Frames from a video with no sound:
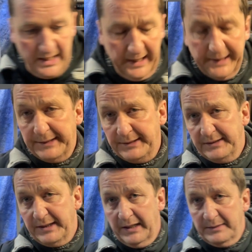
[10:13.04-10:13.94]
And I did
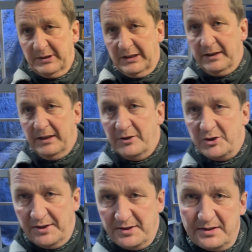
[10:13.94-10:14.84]
that with a little
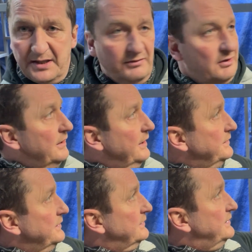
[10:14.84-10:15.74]
chassis saver. I
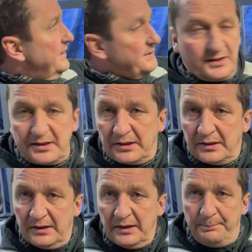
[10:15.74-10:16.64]
did a test
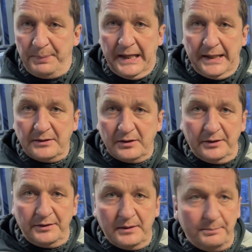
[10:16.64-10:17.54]
paint
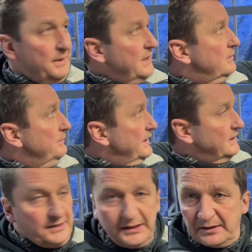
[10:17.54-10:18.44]
on the bare metal
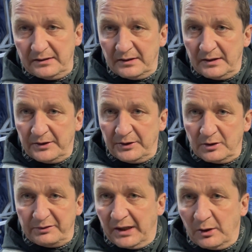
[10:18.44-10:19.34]
here, you know,
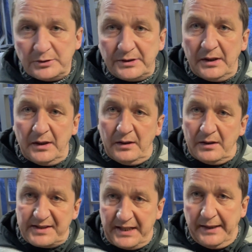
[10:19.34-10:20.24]
without
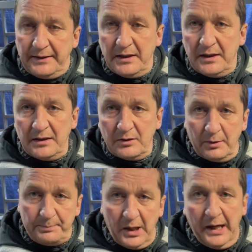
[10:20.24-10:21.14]
sanding or
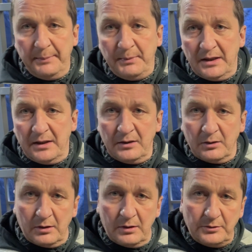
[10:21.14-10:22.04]
priming
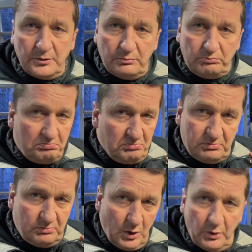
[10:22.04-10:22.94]
or
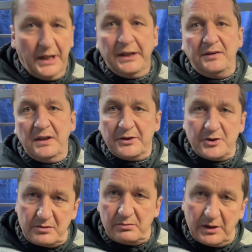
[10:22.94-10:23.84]
doing anything. I
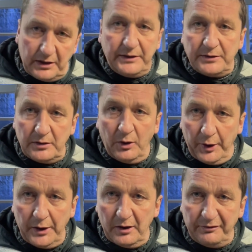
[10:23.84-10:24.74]
just cleaned the
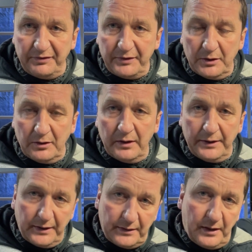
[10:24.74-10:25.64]
oil off, you know,
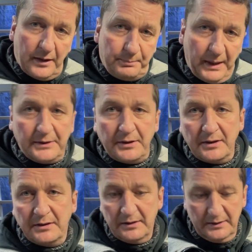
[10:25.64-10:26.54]
and painted it.